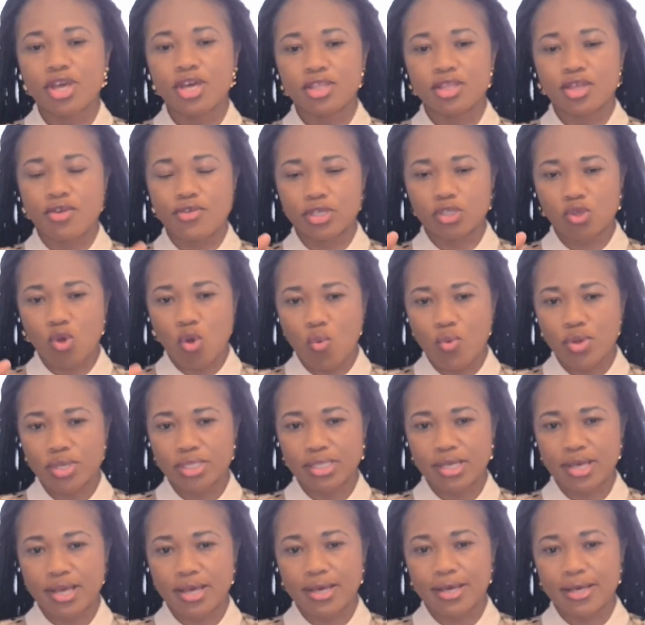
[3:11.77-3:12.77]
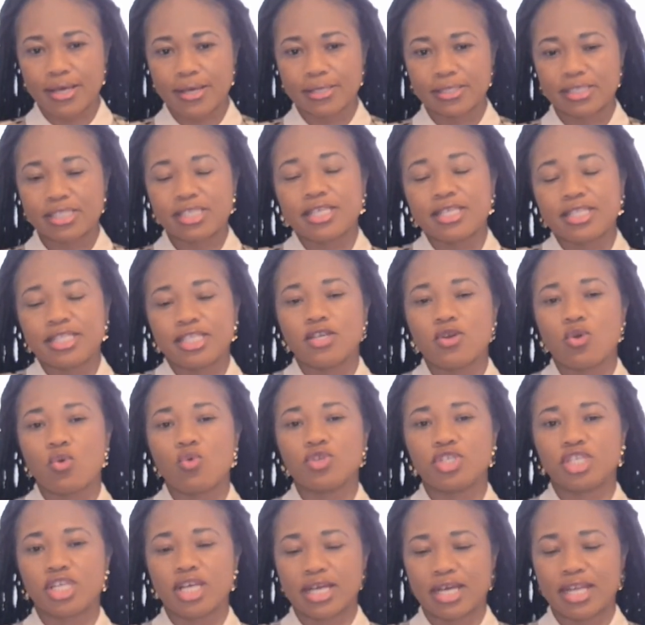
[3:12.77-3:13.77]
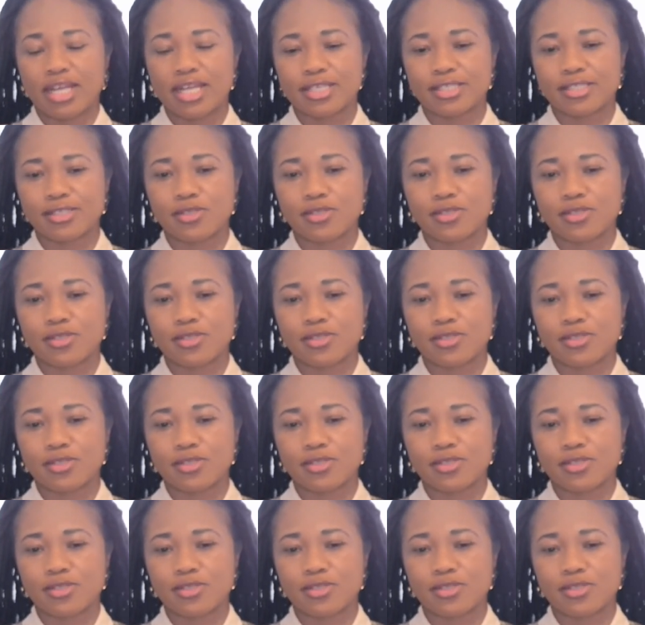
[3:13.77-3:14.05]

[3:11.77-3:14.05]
there is always a TTO checklist.